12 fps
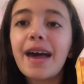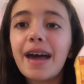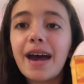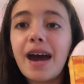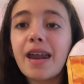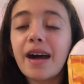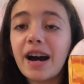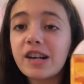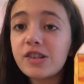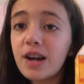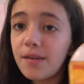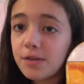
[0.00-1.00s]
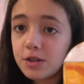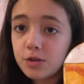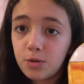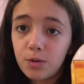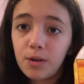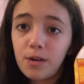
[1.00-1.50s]
And I actually have a
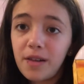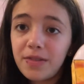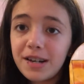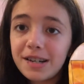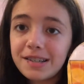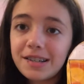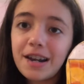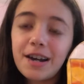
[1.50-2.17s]
tutorial on this,